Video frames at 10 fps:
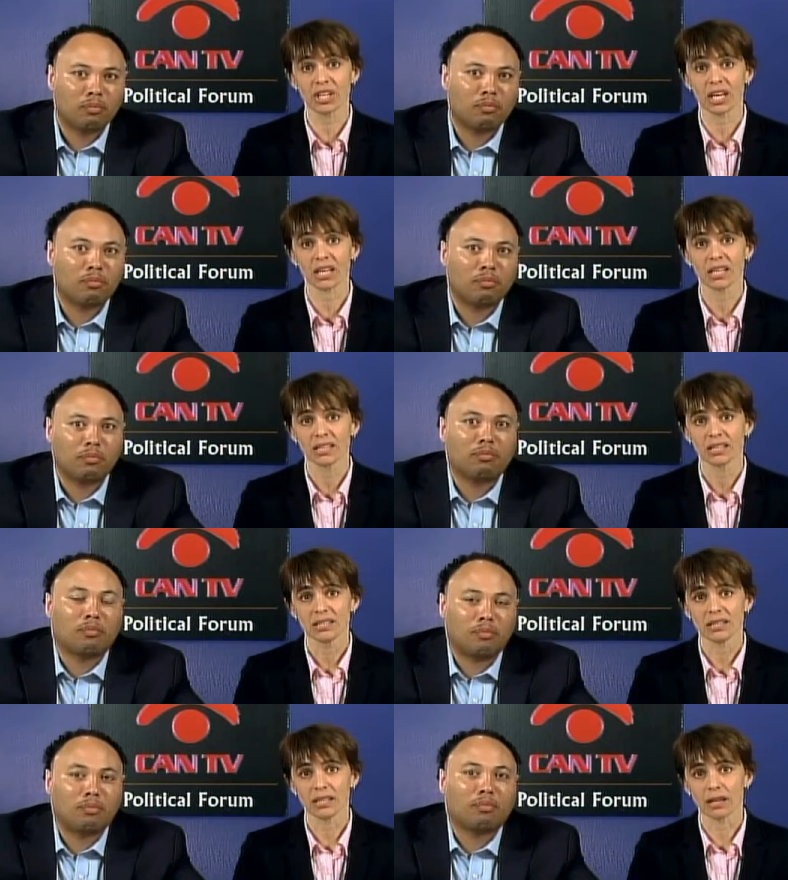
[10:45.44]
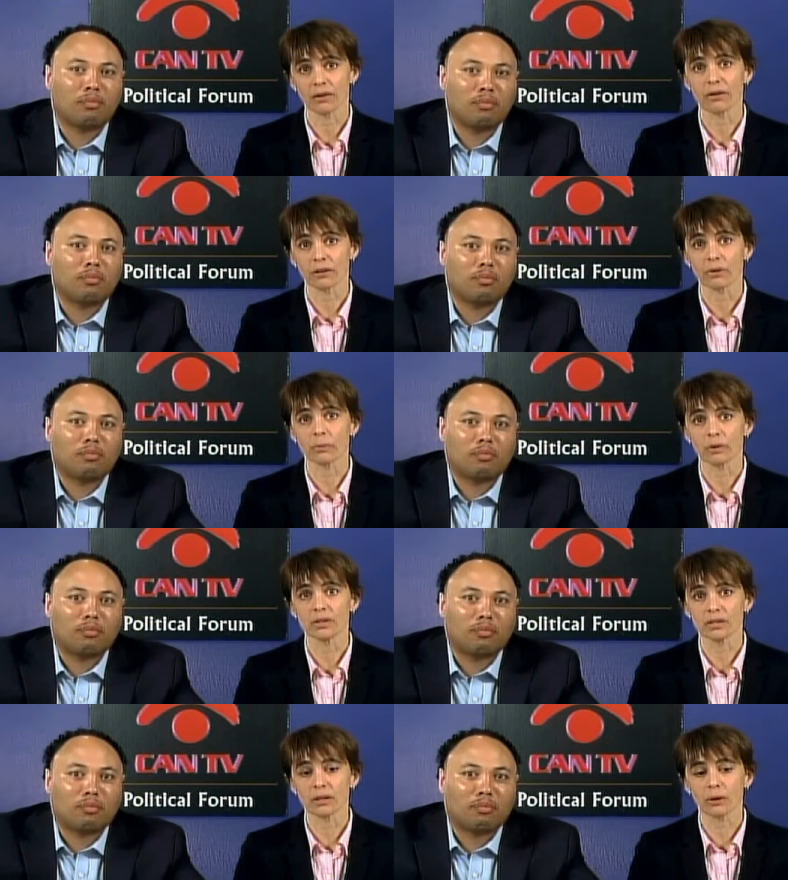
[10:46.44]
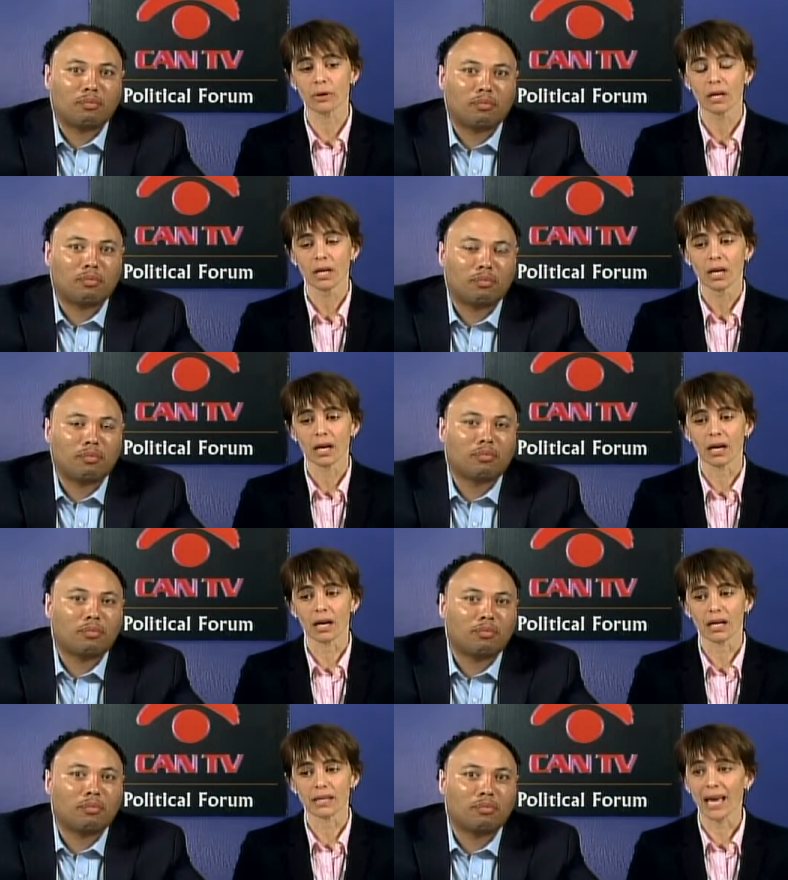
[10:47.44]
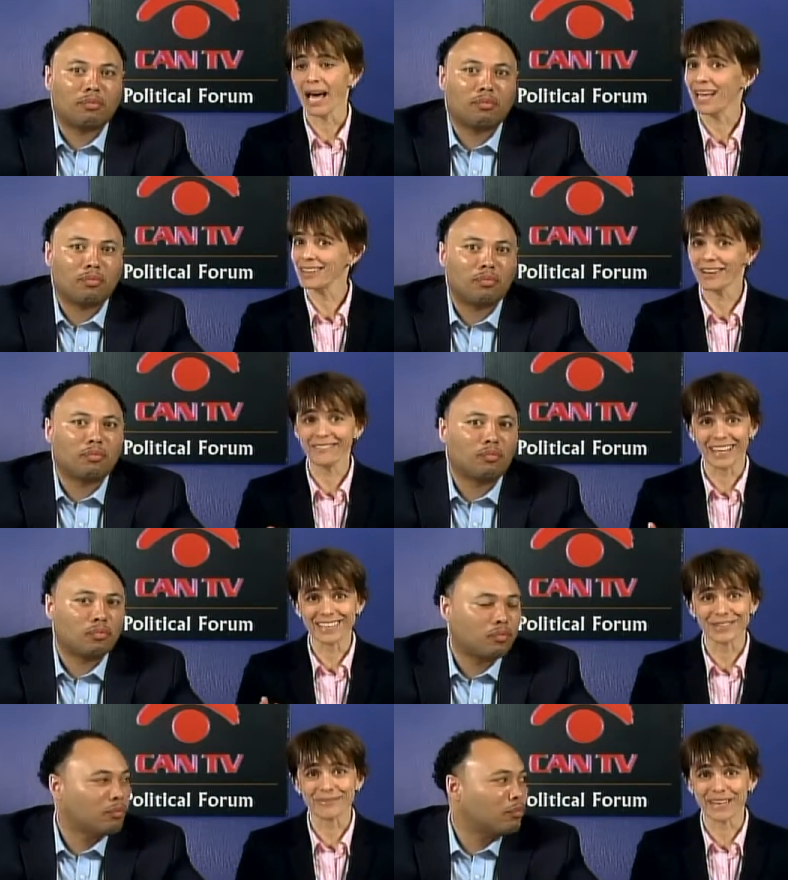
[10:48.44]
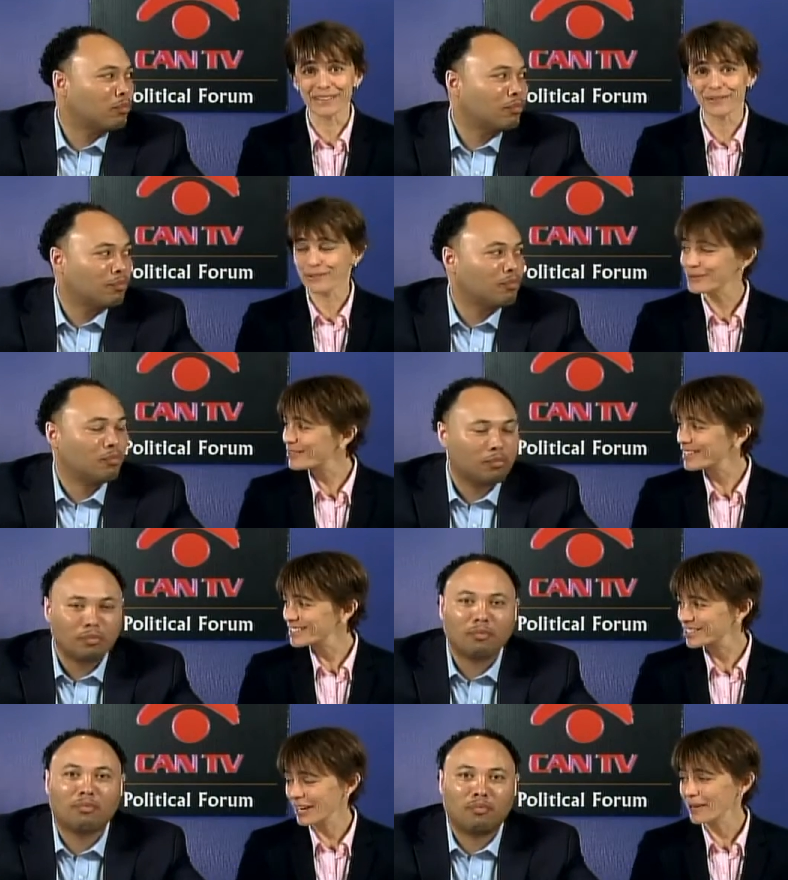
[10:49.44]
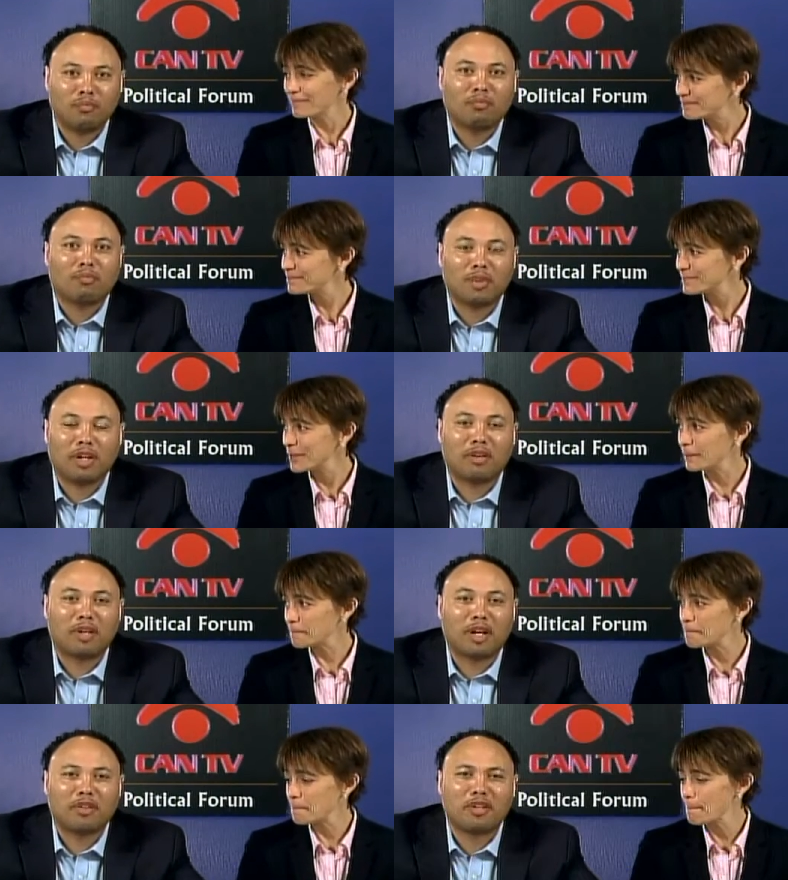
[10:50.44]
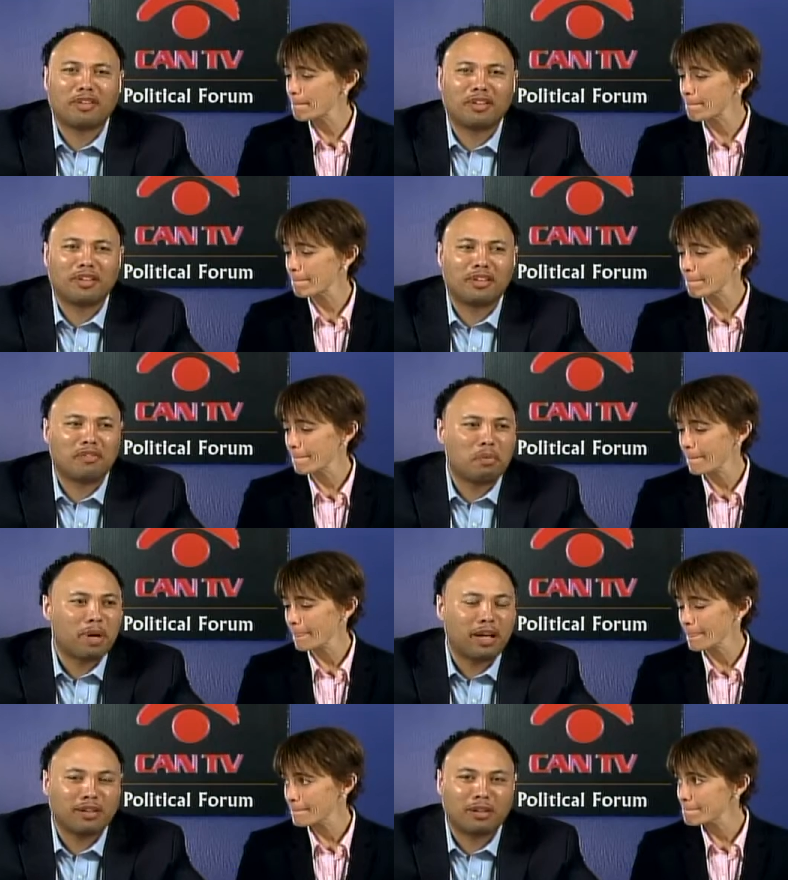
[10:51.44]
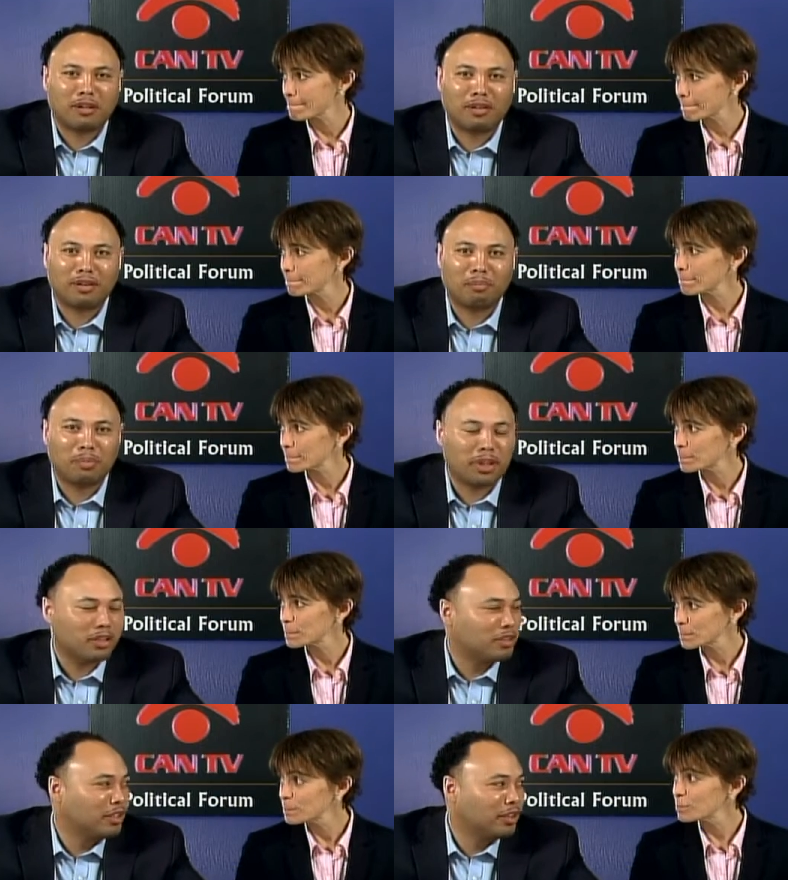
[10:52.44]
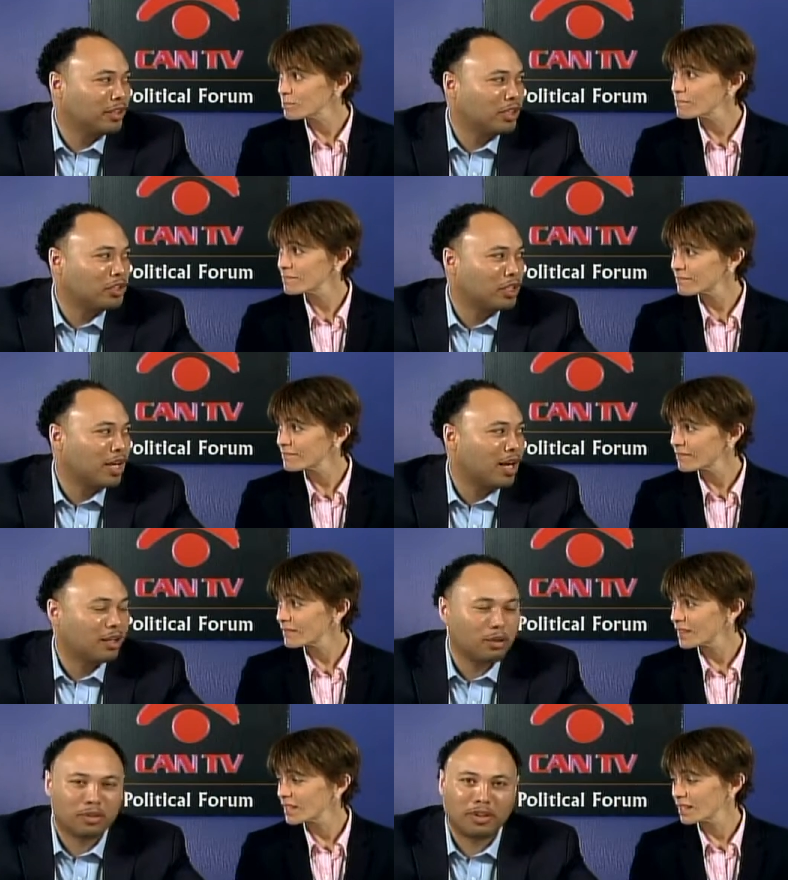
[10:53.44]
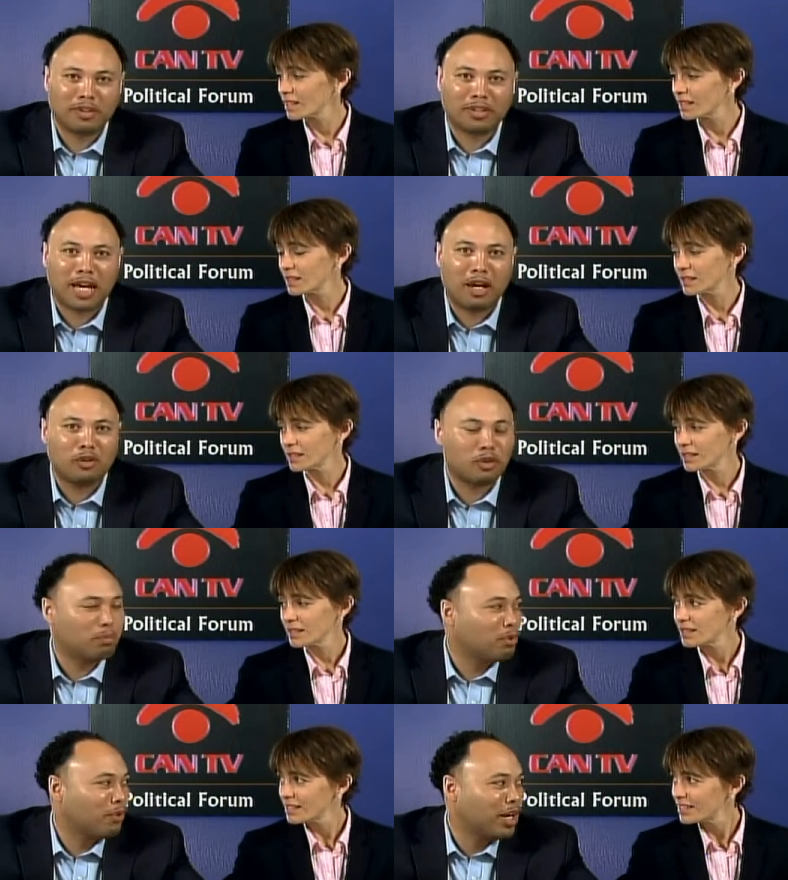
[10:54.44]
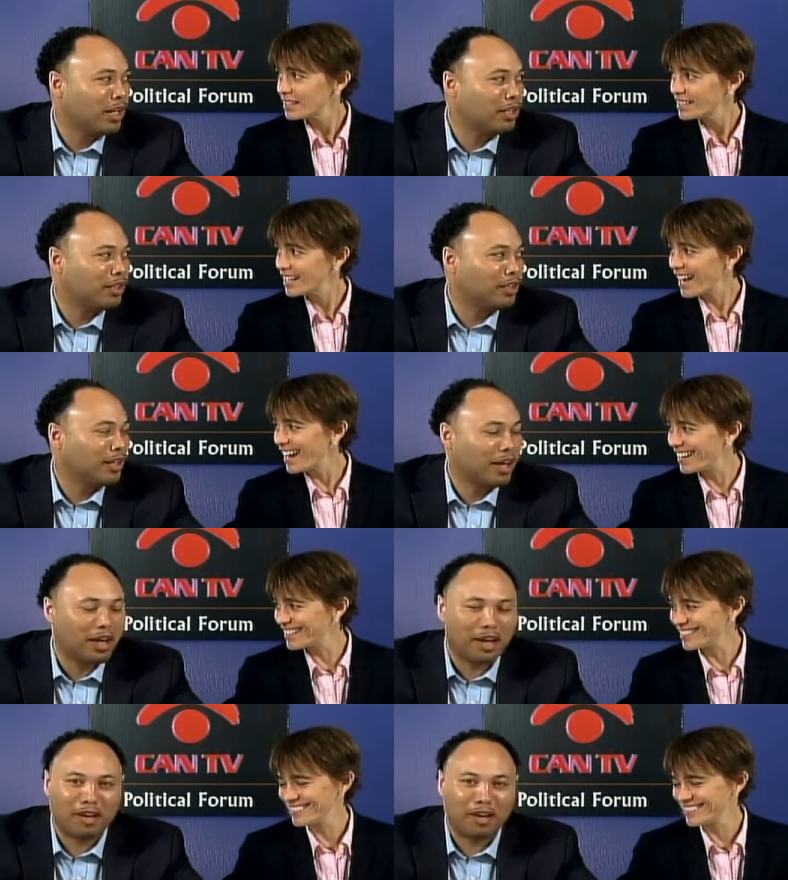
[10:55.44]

Speaker 1: it in the 33rd ward. So uh, yeah, I love that you bike through the ward. It's great. Yeah, yeah, and
Speaker 2: I think the Divvy bikes are the biggest thing that hit Chicago since Cows on Parade. And yeah.